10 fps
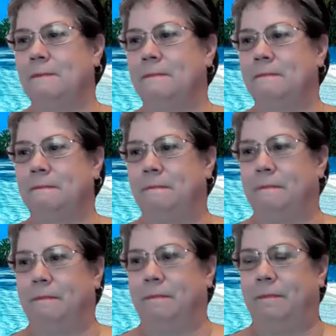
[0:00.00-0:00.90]

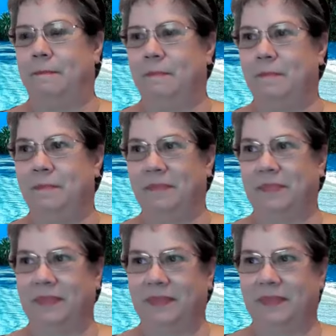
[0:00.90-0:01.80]

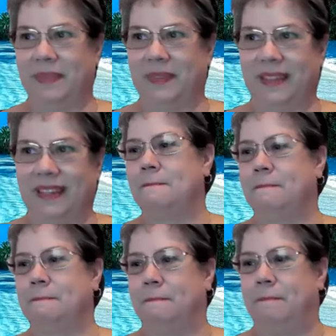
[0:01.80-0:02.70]

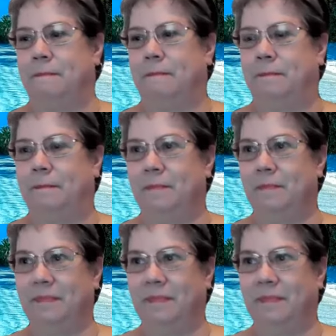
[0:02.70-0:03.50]
Nobody speaks.